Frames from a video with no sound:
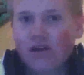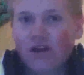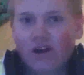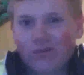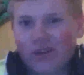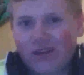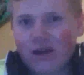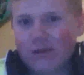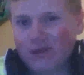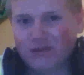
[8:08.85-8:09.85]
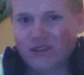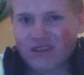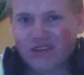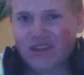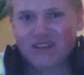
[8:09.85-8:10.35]
Um, Black Ops, I'm
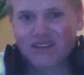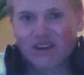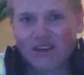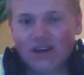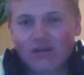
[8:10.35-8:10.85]
just decent at.